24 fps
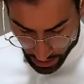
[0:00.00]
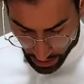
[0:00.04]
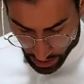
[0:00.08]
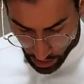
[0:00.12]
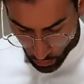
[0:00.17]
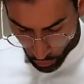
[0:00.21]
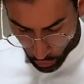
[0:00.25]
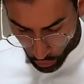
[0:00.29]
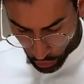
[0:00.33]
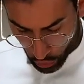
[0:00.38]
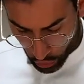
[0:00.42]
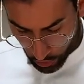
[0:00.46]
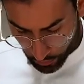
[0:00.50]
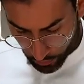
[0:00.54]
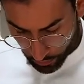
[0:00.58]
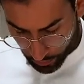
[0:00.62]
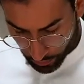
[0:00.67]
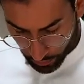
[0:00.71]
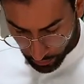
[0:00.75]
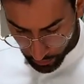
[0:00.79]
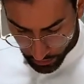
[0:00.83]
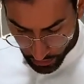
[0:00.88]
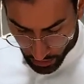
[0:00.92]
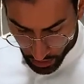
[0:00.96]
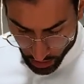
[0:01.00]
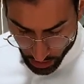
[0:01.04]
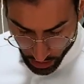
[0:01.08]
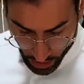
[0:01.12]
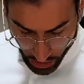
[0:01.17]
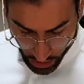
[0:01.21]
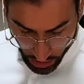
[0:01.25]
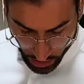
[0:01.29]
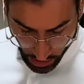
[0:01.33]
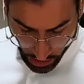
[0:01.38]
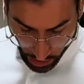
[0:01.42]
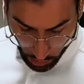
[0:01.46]

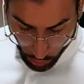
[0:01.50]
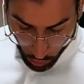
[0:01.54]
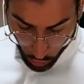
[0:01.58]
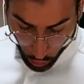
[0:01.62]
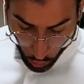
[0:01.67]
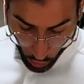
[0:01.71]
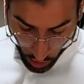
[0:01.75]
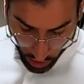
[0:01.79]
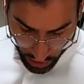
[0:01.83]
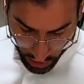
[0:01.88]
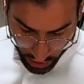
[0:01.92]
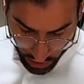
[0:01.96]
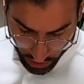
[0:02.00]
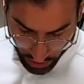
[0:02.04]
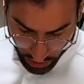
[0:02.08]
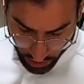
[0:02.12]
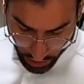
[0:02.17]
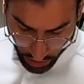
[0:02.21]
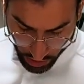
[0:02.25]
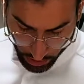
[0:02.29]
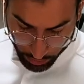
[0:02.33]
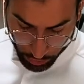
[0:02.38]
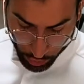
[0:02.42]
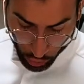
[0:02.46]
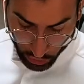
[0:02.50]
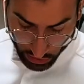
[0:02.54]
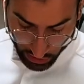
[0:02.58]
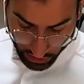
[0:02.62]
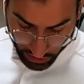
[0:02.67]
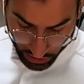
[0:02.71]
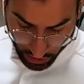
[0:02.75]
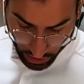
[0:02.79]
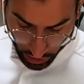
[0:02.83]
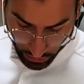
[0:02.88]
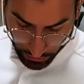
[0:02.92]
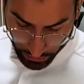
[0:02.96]
our washed
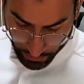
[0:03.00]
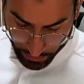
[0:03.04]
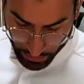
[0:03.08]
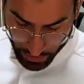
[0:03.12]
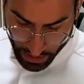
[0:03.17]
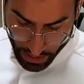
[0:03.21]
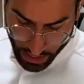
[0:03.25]
processed coffee.